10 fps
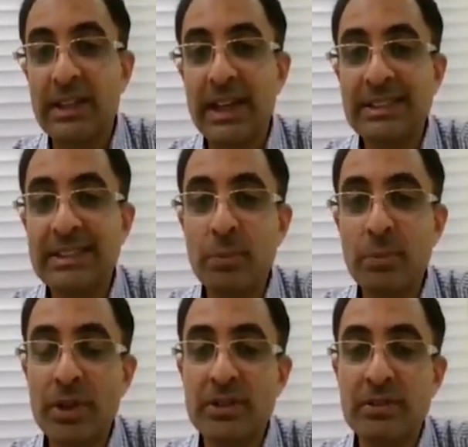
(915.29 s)
The next
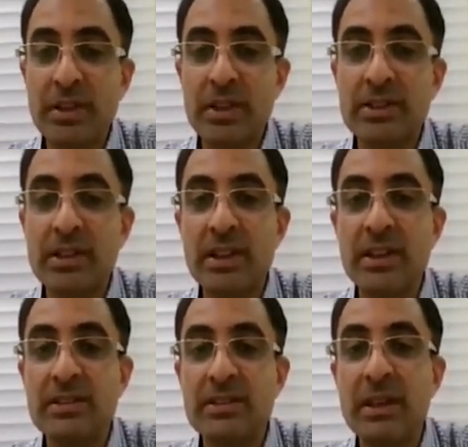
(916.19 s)
important structure
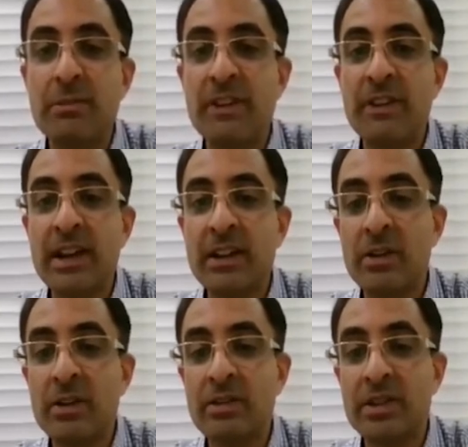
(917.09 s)
is the
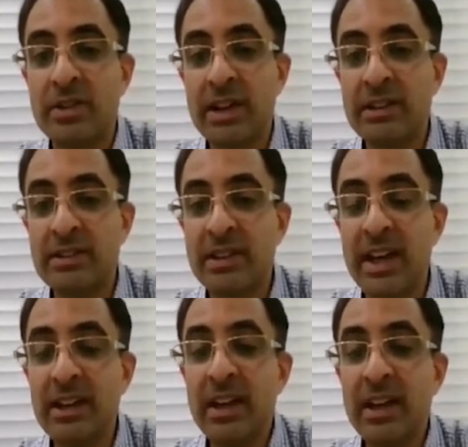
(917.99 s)
fractal or the shred
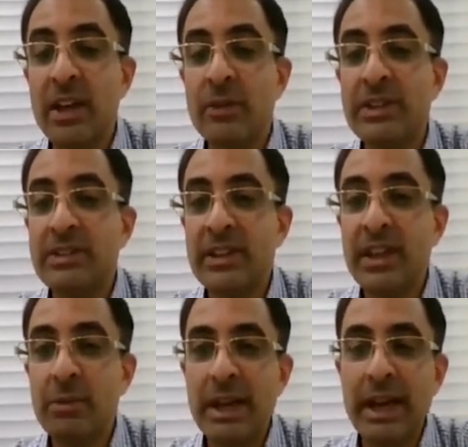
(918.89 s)
sign, which is
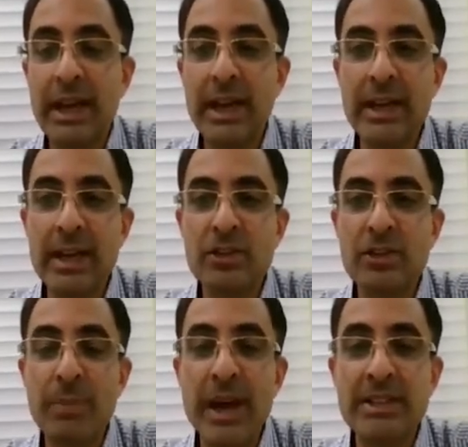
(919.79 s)
nothing but areas
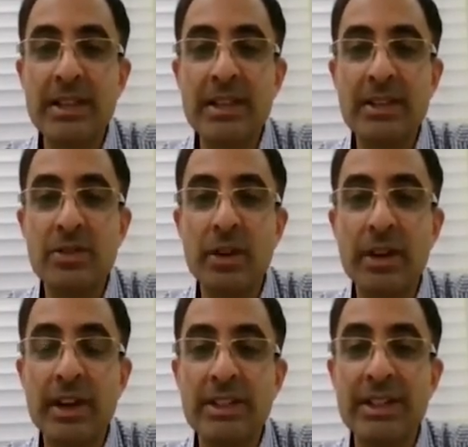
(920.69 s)
of patchy
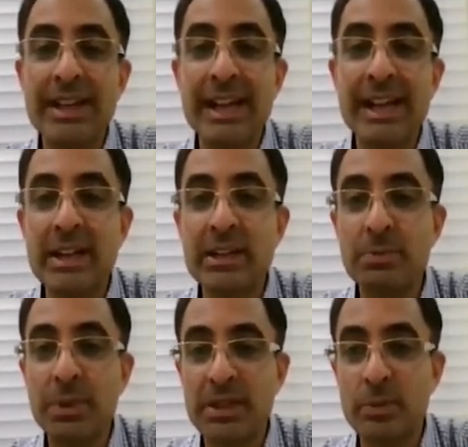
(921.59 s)
consolidation
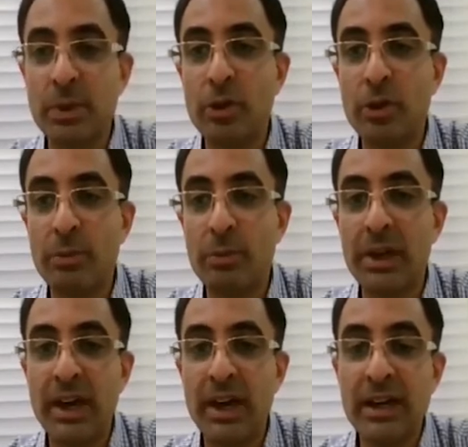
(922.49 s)
interspersed with
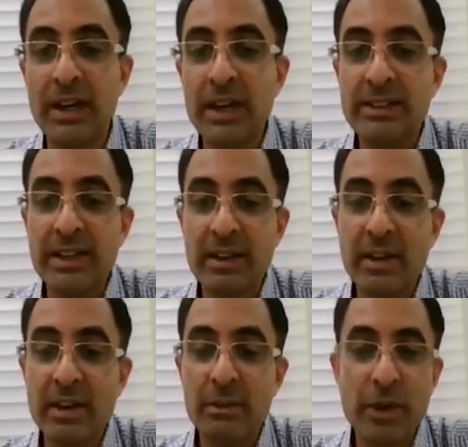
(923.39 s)
normal lung. There
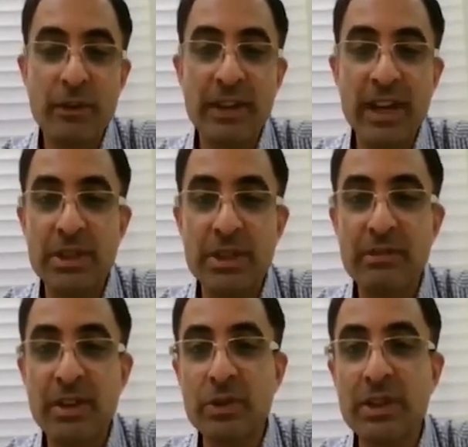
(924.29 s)
are a number of names
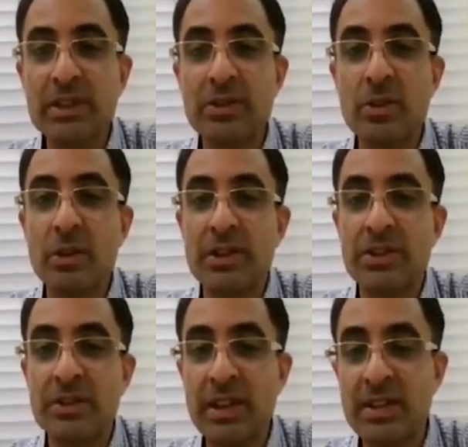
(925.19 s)
given to this, called the
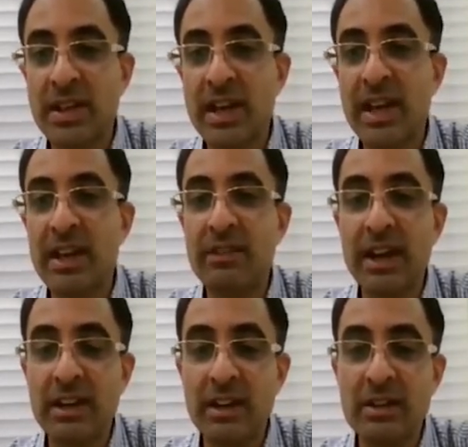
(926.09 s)
shred sign,
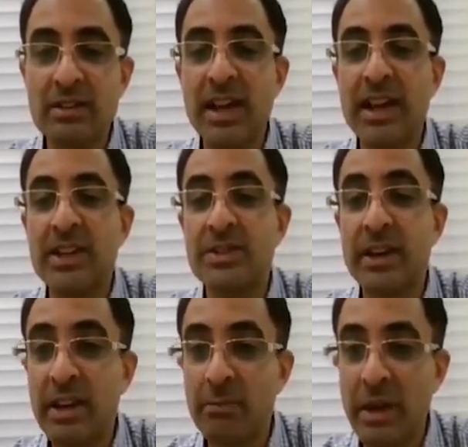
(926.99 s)
fractal sign,
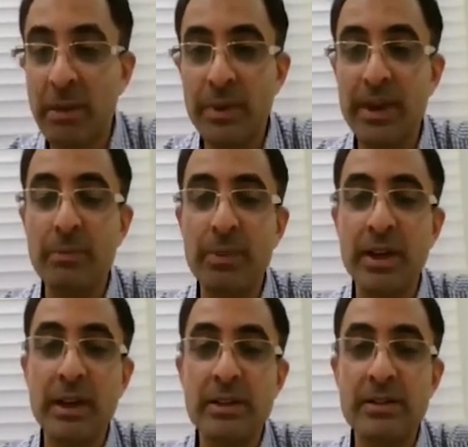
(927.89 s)
shredded paper appearance.